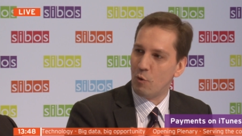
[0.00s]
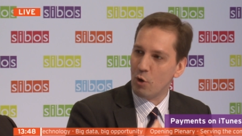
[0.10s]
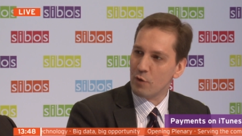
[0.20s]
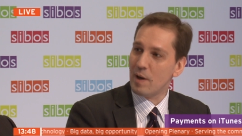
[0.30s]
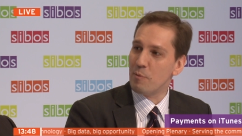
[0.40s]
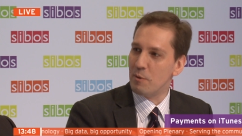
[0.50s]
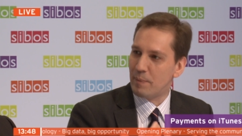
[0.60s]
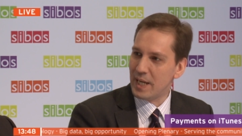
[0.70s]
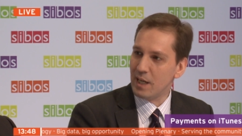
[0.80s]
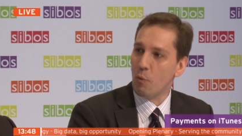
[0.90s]
The role of
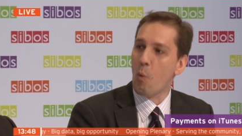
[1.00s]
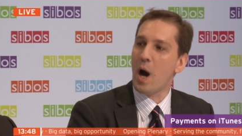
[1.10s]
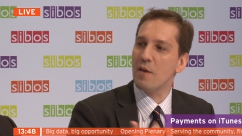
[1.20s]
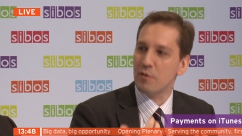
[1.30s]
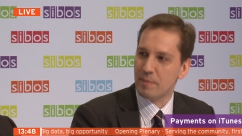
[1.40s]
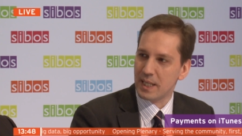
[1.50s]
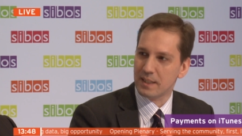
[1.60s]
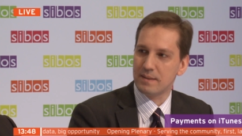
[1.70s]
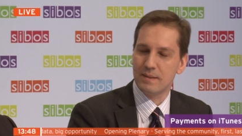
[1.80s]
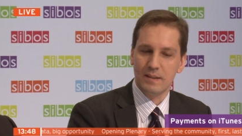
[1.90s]
Apple Pay and why the
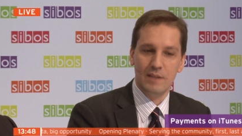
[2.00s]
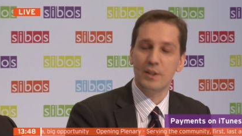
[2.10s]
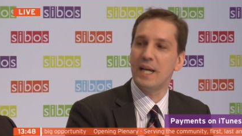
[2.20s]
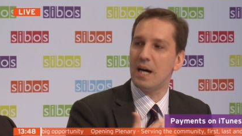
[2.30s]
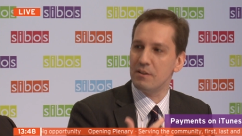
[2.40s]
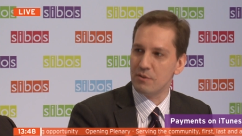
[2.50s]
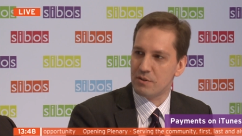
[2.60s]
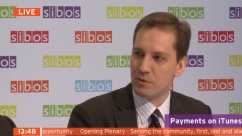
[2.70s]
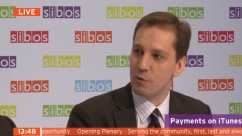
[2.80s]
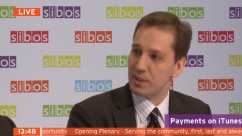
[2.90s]
banks and the card
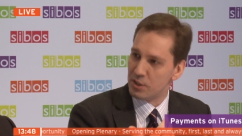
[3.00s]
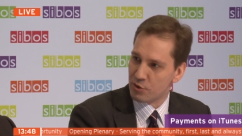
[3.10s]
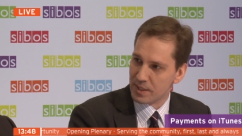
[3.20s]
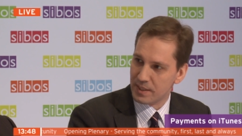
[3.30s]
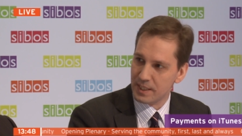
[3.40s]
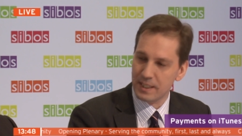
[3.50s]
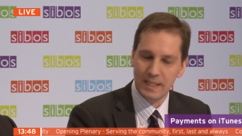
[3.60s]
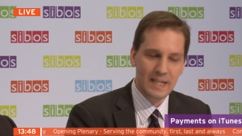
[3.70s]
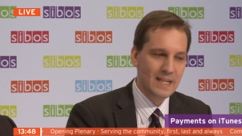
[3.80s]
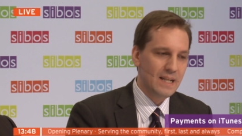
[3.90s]
industry was
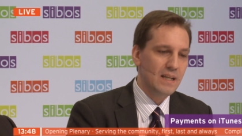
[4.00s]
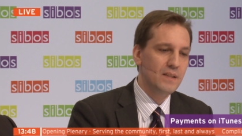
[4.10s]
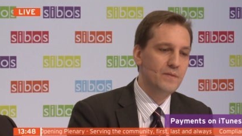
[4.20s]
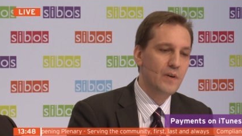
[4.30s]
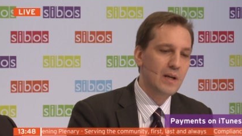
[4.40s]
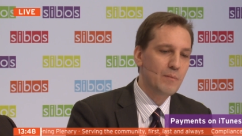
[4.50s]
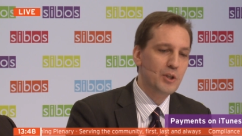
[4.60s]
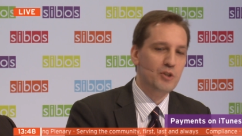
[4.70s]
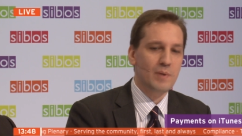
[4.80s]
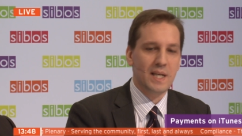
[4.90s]
interested is very
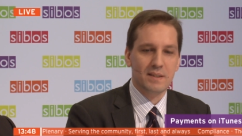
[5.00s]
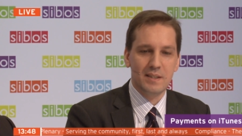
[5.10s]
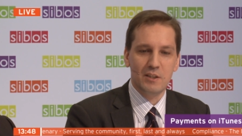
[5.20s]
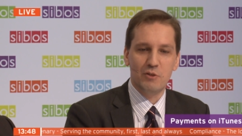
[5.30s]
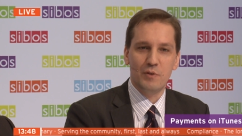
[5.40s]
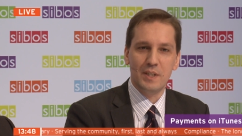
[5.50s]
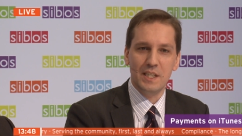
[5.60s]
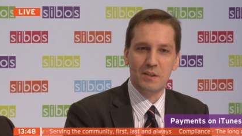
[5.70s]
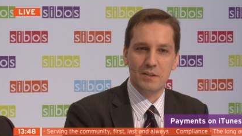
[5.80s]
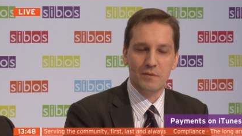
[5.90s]
much related to the
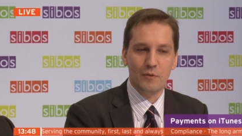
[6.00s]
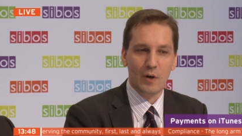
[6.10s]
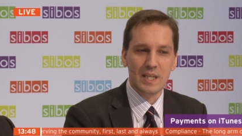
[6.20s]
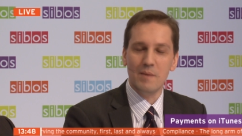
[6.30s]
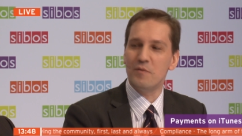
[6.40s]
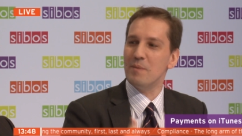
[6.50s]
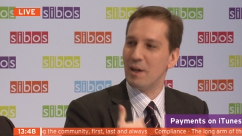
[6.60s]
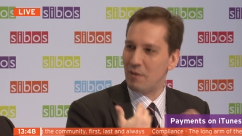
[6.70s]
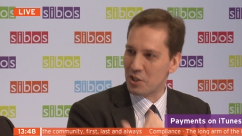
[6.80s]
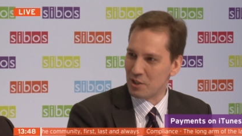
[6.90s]
need for
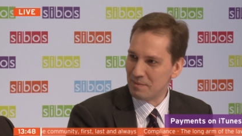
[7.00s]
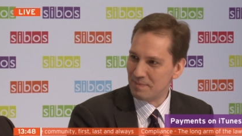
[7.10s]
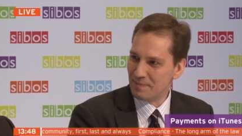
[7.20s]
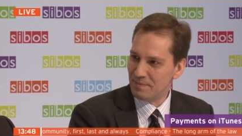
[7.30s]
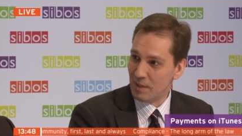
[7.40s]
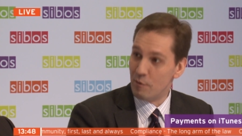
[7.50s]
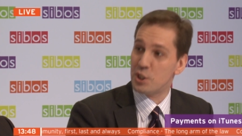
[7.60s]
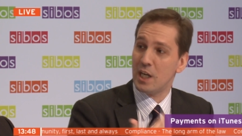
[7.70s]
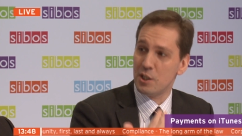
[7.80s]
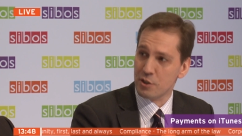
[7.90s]
EMV migration
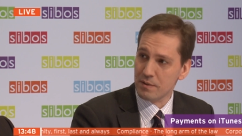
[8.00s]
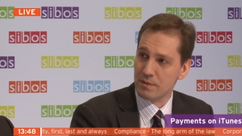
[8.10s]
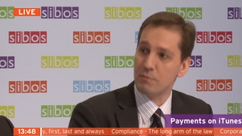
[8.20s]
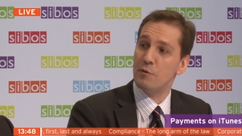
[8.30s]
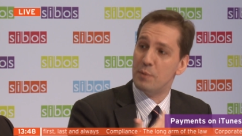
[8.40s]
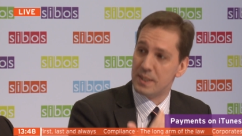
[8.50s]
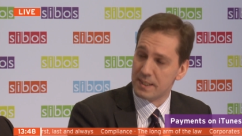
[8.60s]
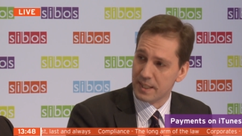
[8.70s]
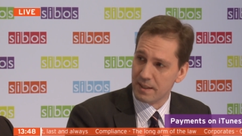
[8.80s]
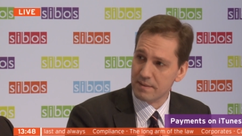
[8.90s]
and the challenges with the
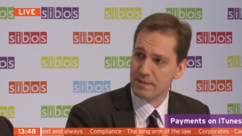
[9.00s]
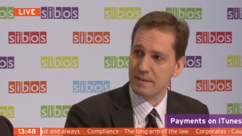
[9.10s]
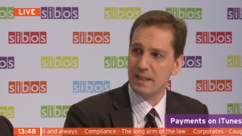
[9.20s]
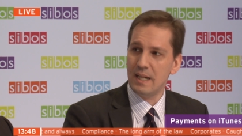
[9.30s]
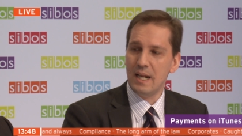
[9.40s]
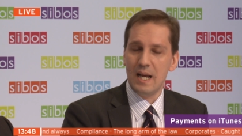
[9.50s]
business case.